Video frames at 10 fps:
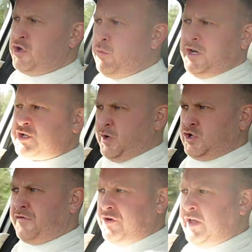you want to
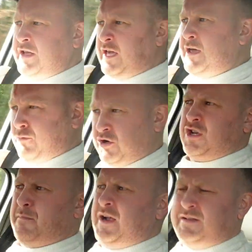switch off your lane keep? Because
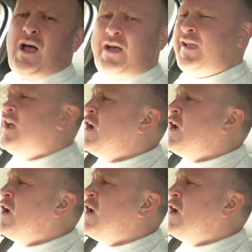you might die.